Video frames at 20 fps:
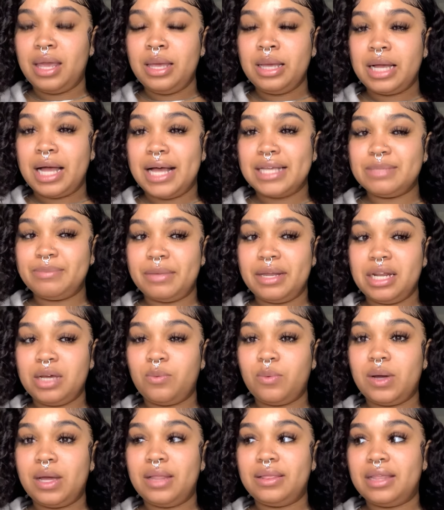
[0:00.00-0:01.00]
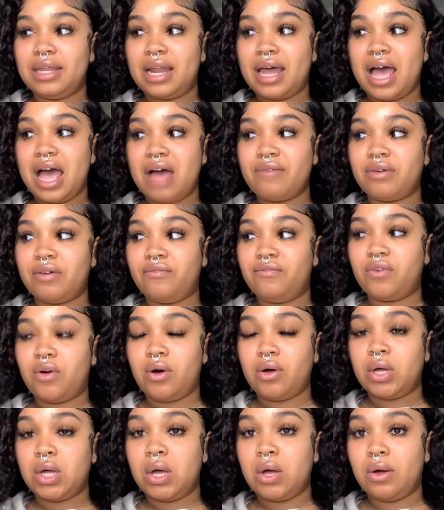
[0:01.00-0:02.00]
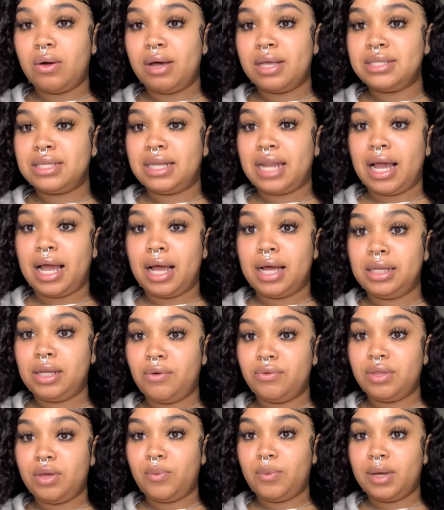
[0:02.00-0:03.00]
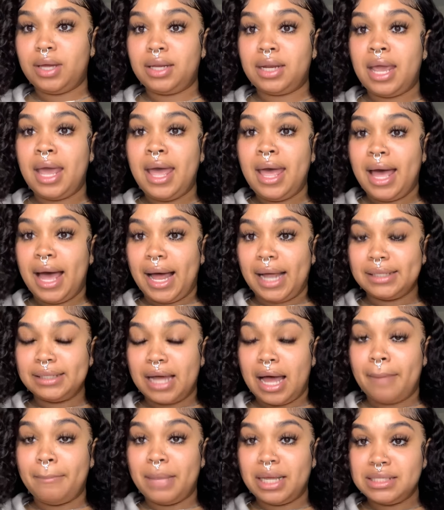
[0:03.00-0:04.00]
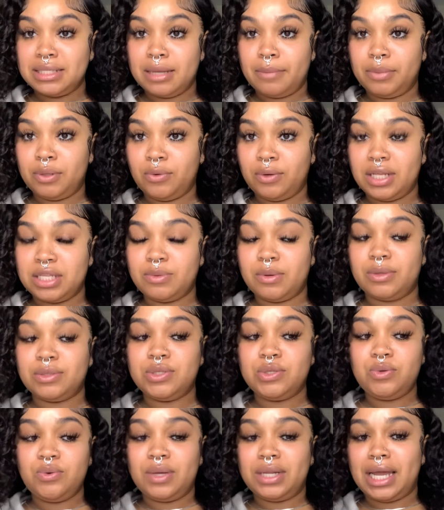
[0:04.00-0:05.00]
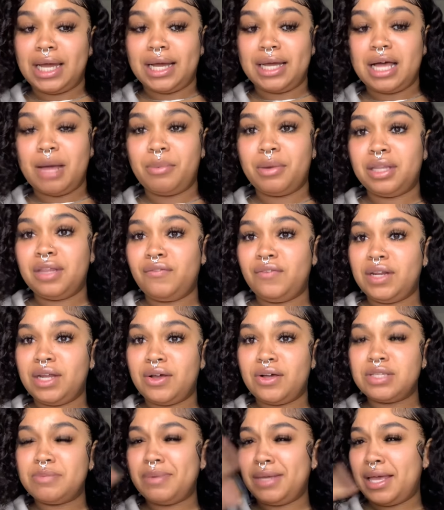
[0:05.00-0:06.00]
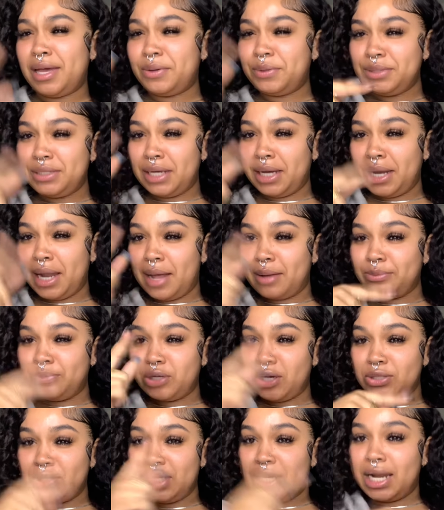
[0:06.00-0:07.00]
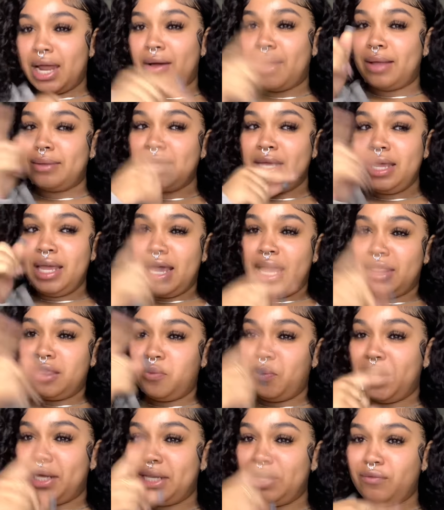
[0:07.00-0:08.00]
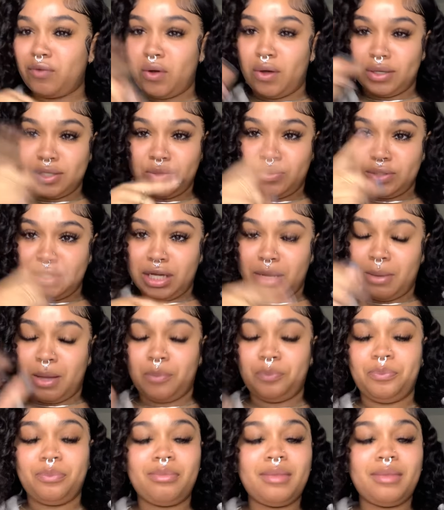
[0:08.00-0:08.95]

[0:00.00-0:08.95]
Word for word: cosmetic one, then I have a fall haul as in like a clothing one I, I'm about to upload as well too, and like a couple other videos. But yeah, go check it out, go check it out and the weekly vlogs, go check them out.